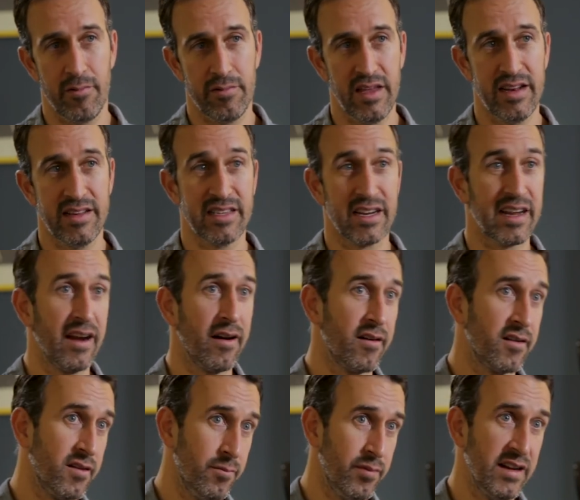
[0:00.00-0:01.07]
it's a
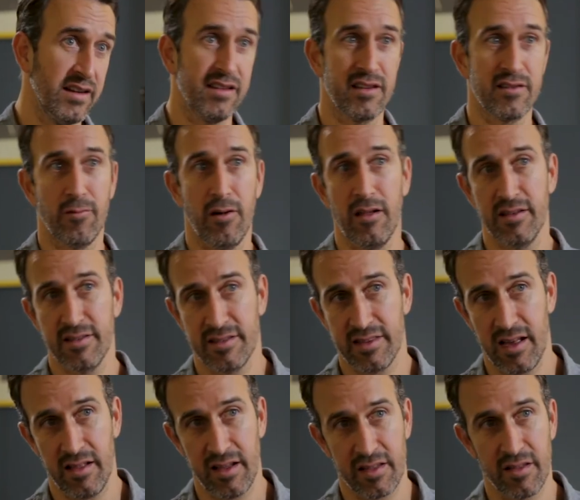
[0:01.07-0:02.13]
character piece as well as
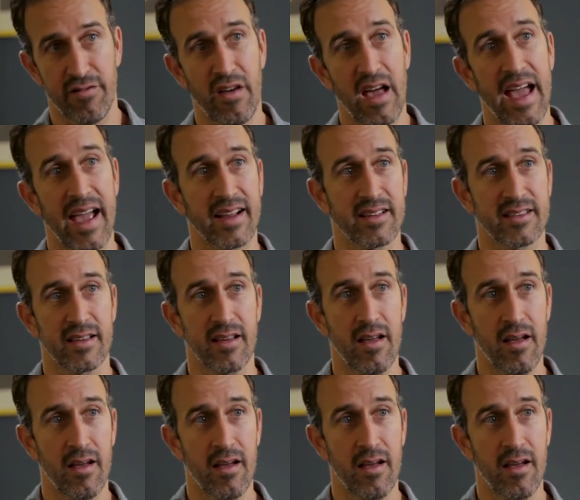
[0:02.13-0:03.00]
telling the facts